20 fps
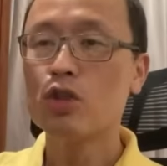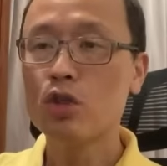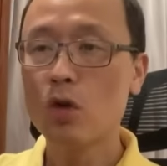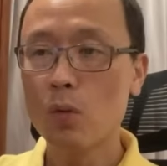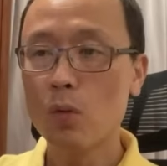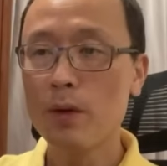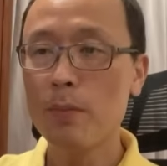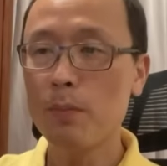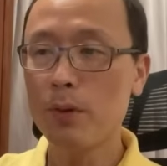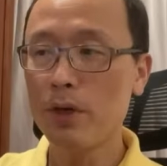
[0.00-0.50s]

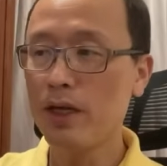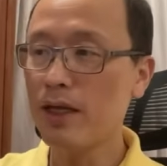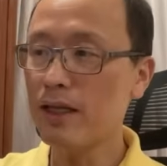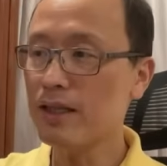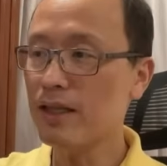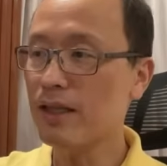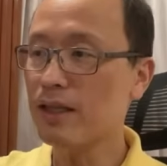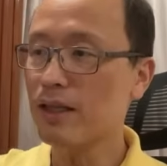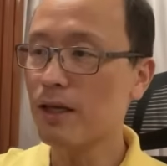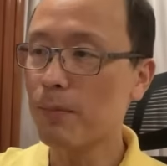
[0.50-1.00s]
we
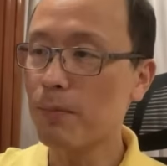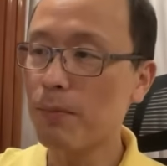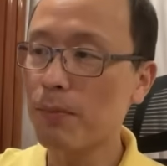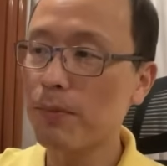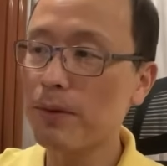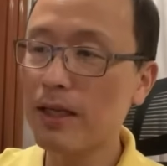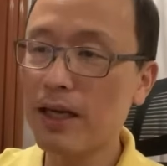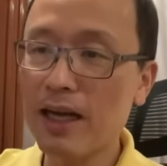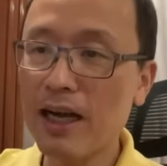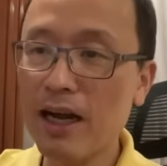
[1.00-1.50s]
predicted
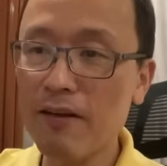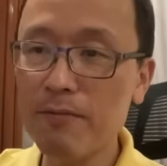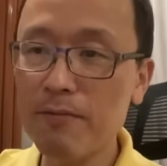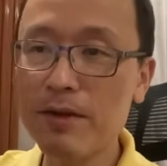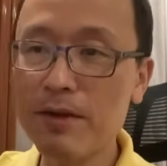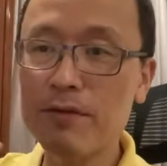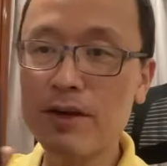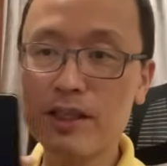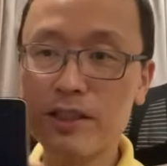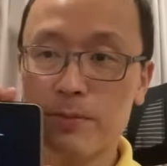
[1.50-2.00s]
the
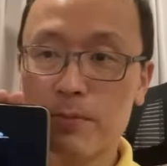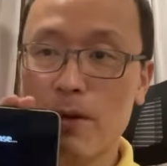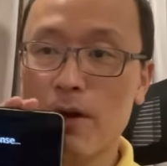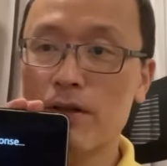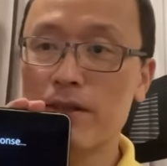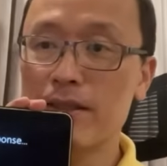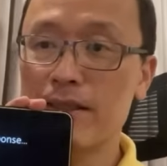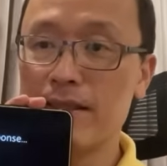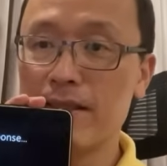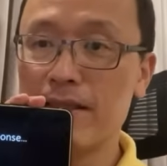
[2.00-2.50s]
government
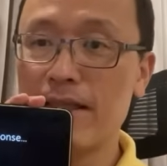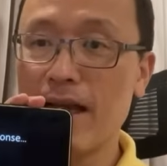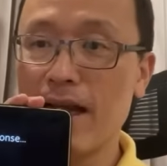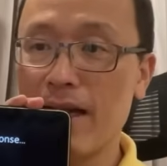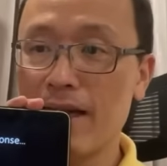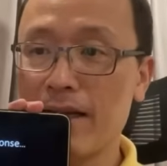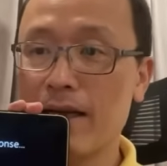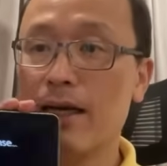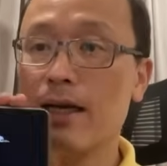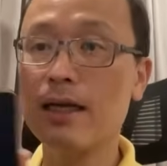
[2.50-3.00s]
response
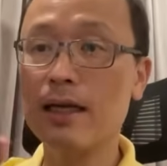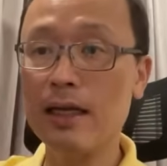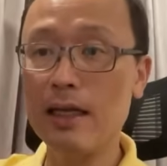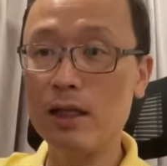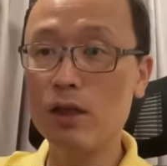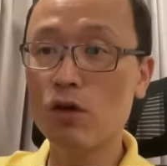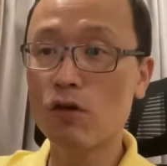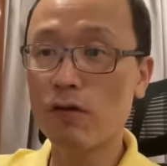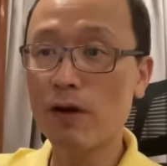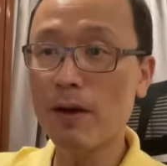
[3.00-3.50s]
then
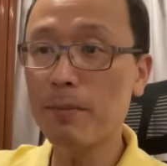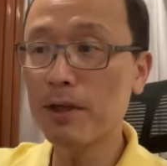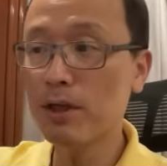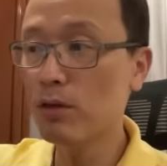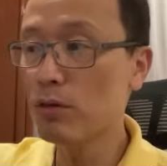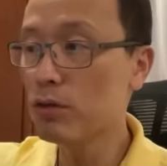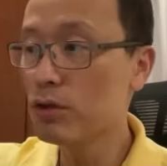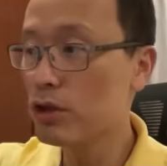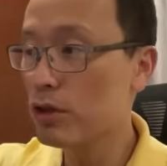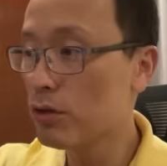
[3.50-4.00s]
in November
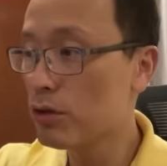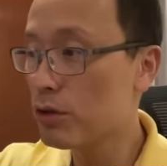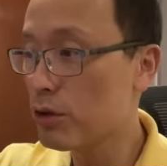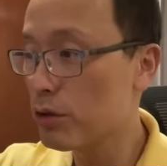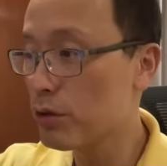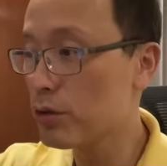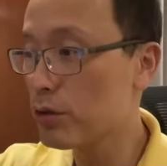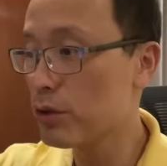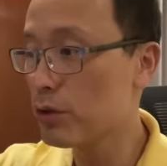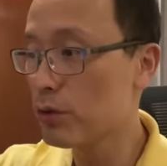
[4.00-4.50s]

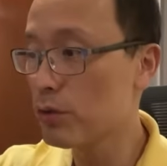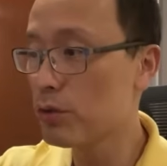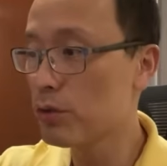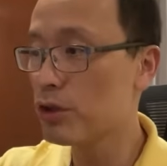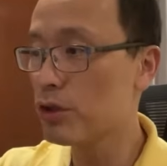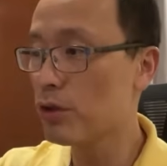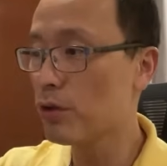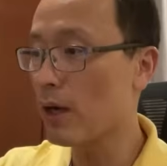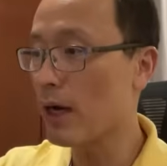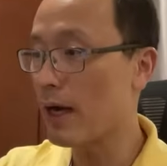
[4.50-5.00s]

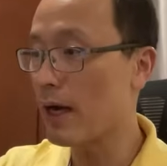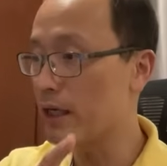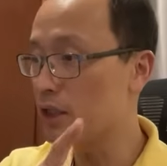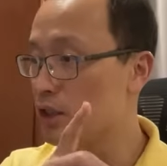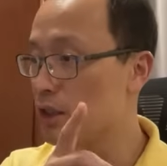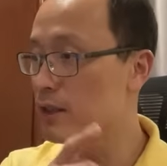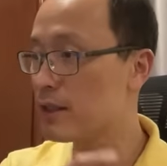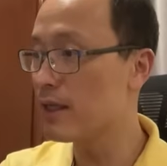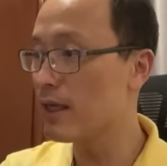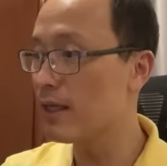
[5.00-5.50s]
2020. I
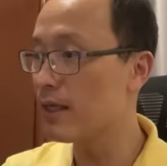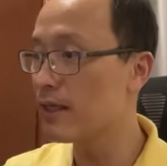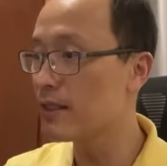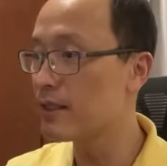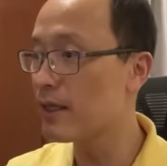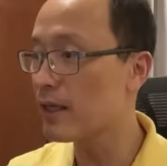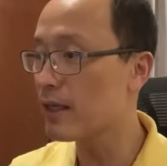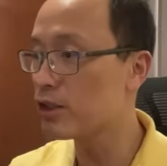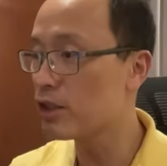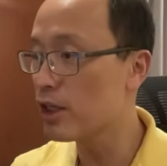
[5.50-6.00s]
actually say this,
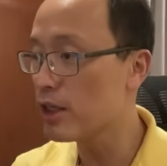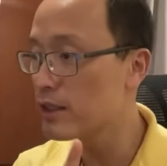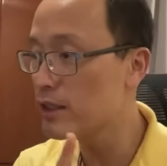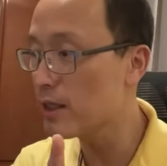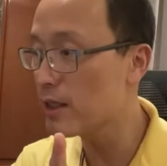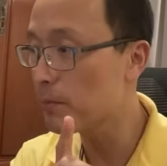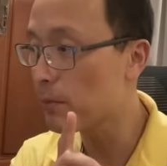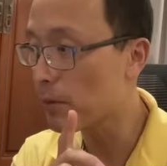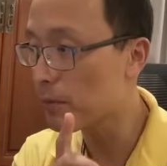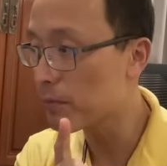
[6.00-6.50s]
that
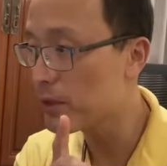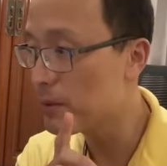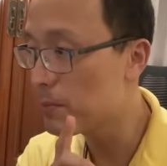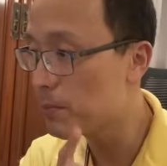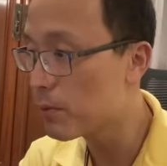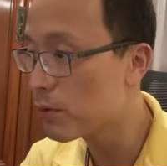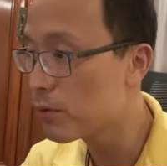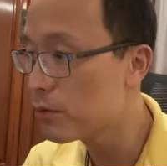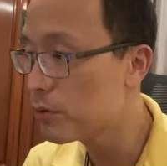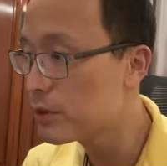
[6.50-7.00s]
chasing property
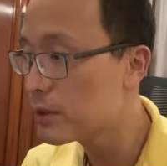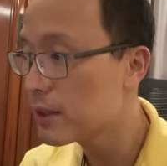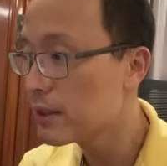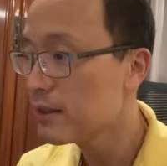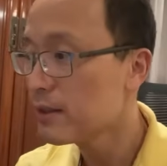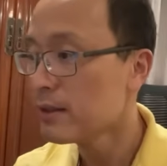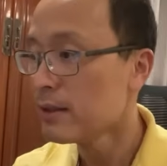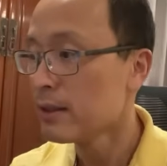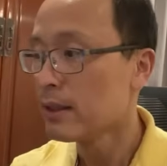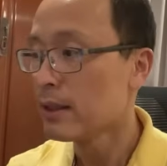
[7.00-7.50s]
bulls
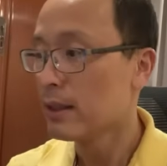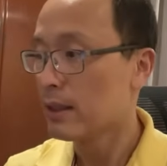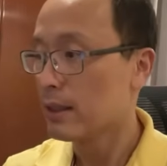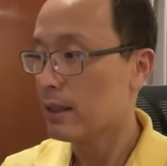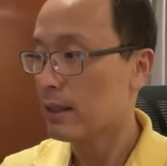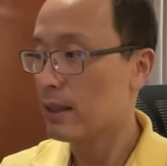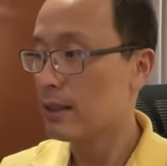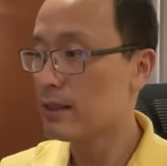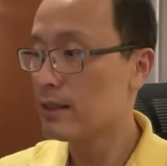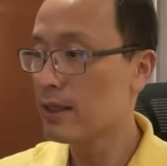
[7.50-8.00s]

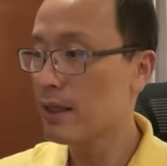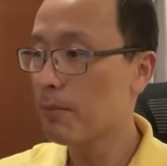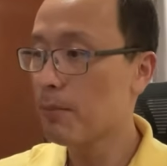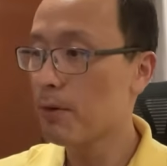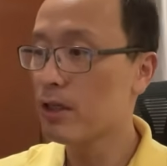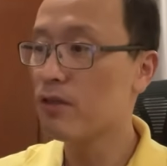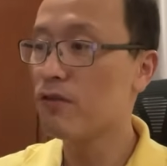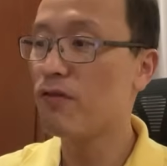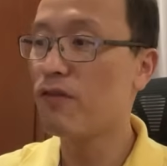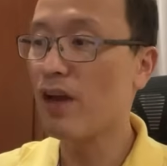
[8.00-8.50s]
in Singapore
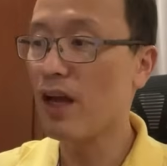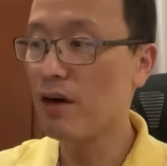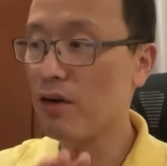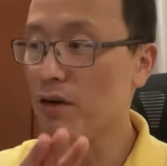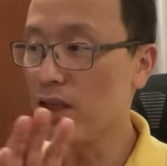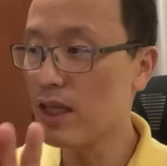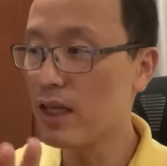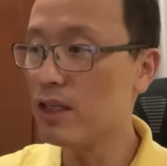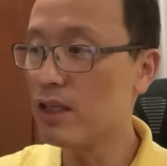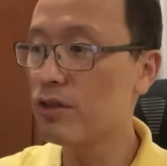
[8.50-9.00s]
is very
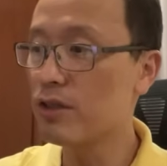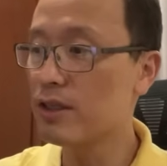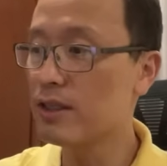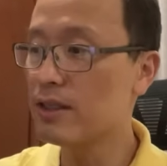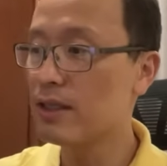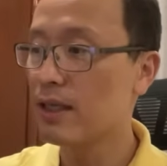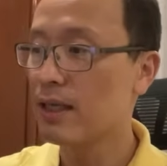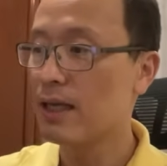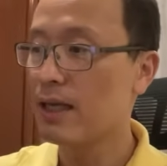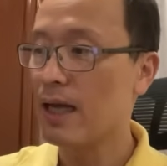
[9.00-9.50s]

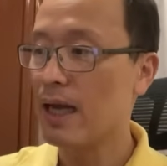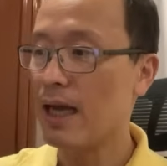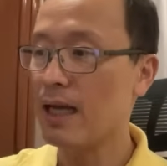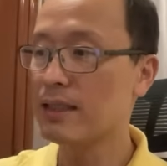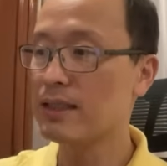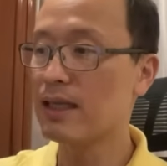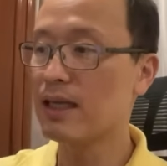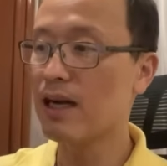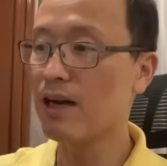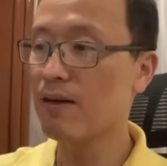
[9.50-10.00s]
dangerous, as
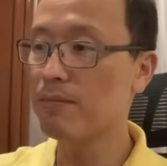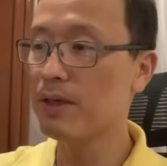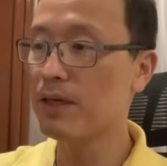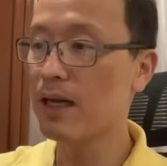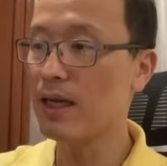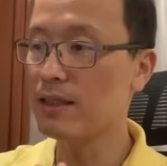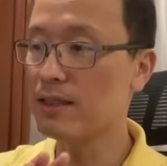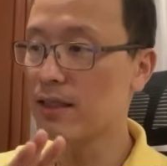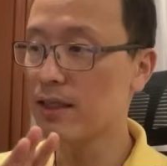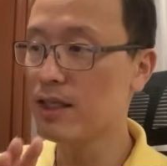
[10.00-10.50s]
the government
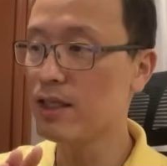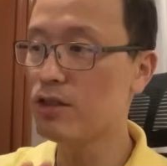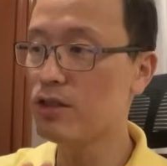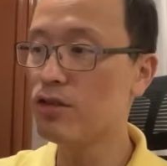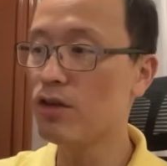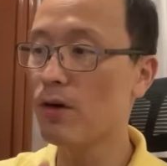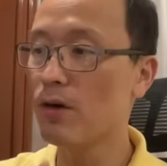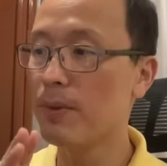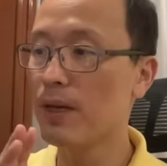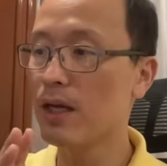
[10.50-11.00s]
has a
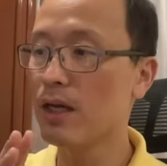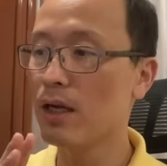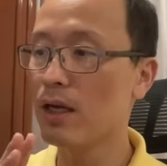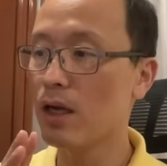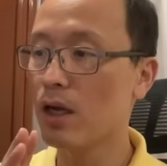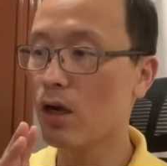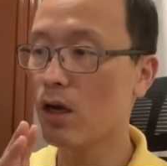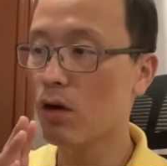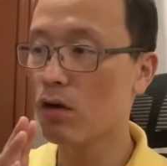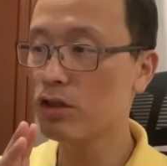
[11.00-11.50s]
history of being
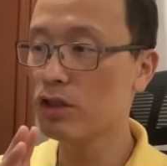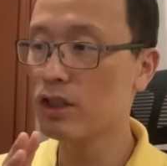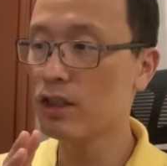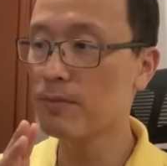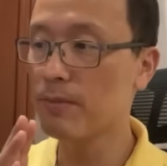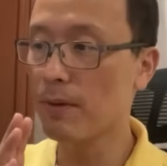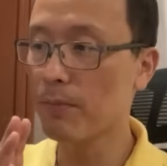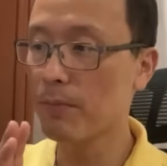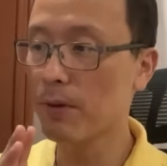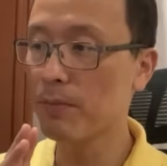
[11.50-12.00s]
cautious
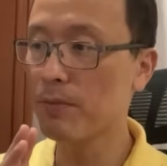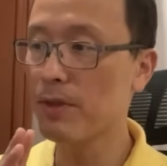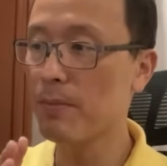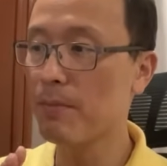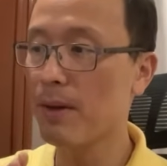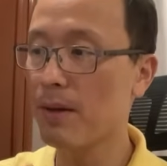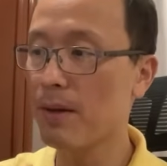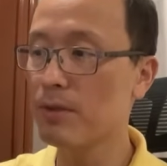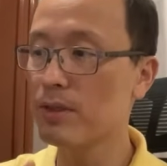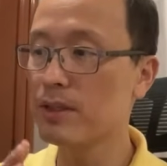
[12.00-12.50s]
about property
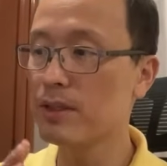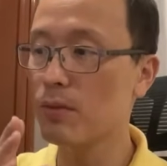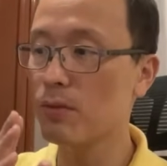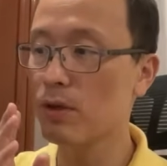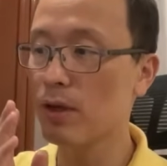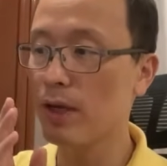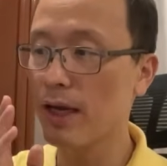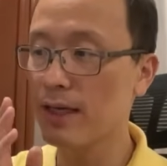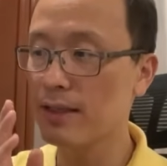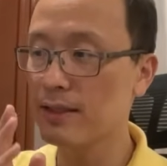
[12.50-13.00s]
bubbles and will
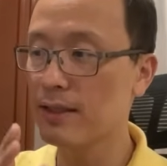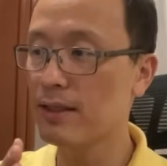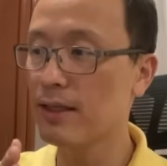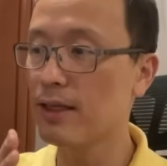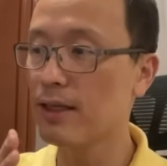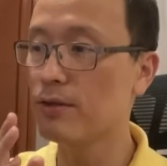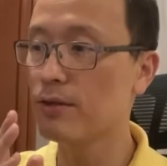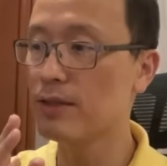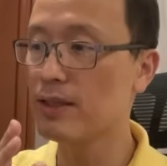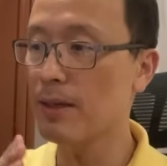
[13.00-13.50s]
not
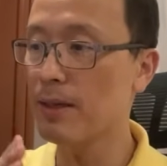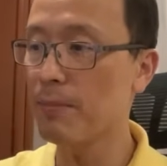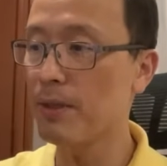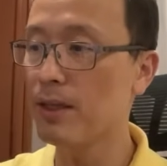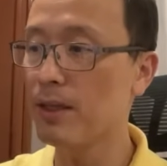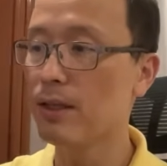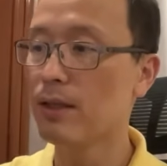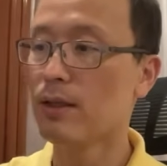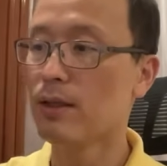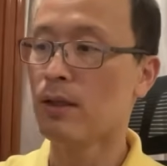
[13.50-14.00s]
hesitate to step
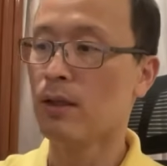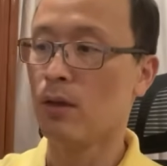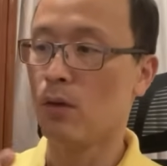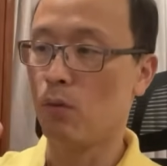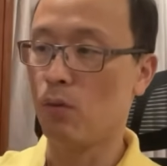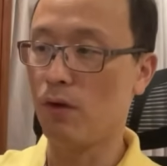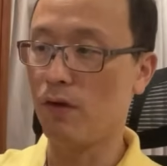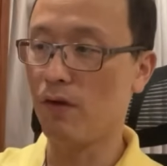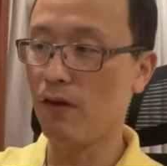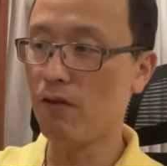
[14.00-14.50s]
in
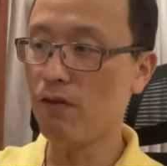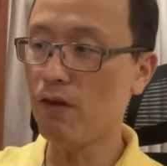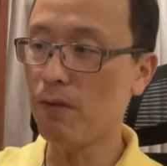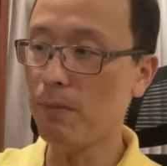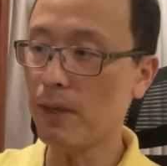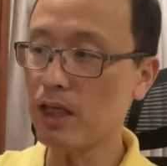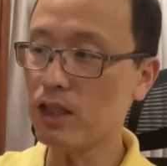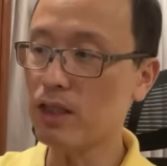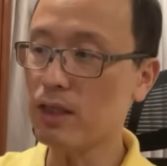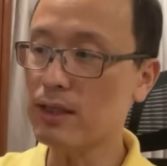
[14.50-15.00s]
with heavy
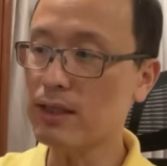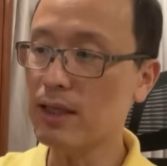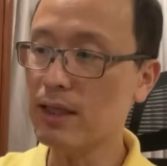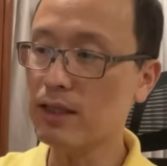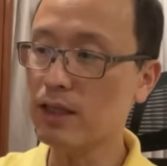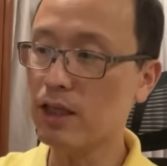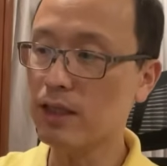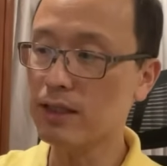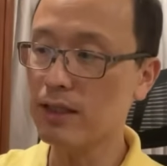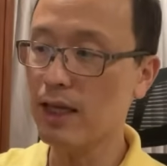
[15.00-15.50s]
measures
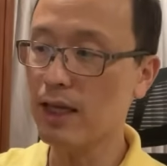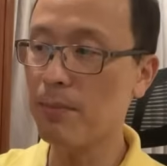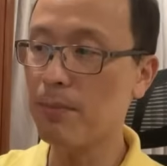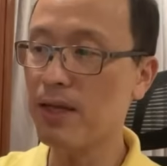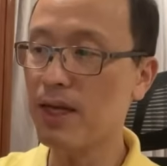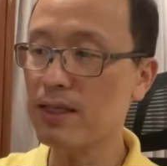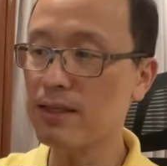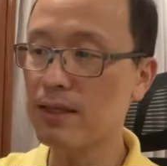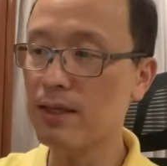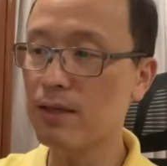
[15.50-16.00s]
such as
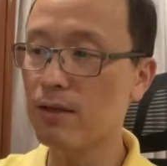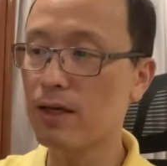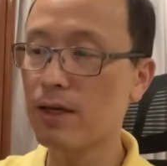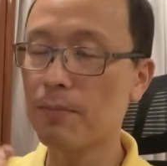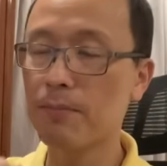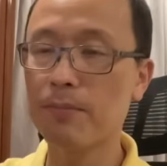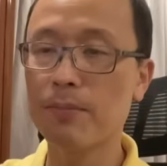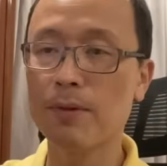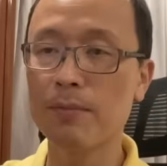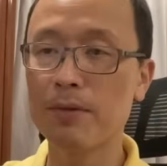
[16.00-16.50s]
ABSD to
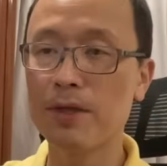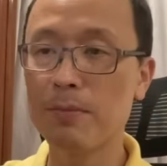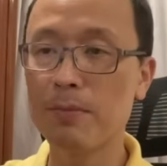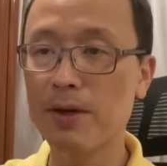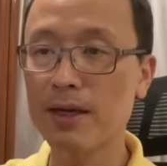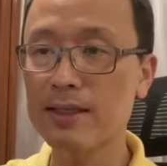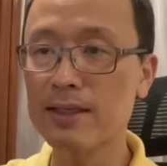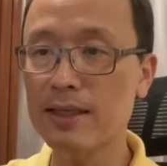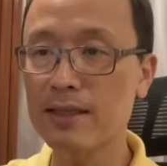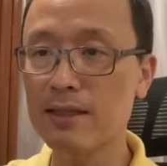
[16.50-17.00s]
curb property
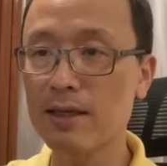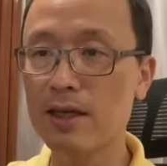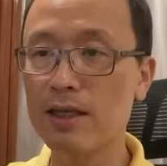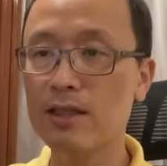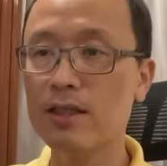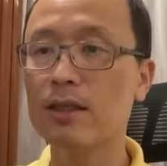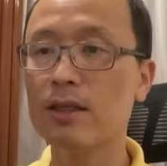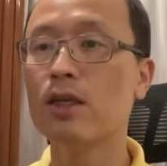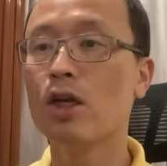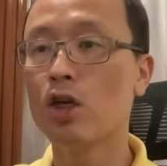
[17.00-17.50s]
price
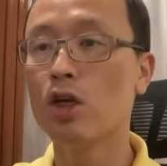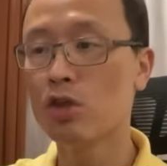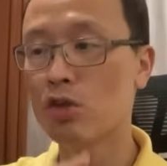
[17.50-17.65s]
escalation.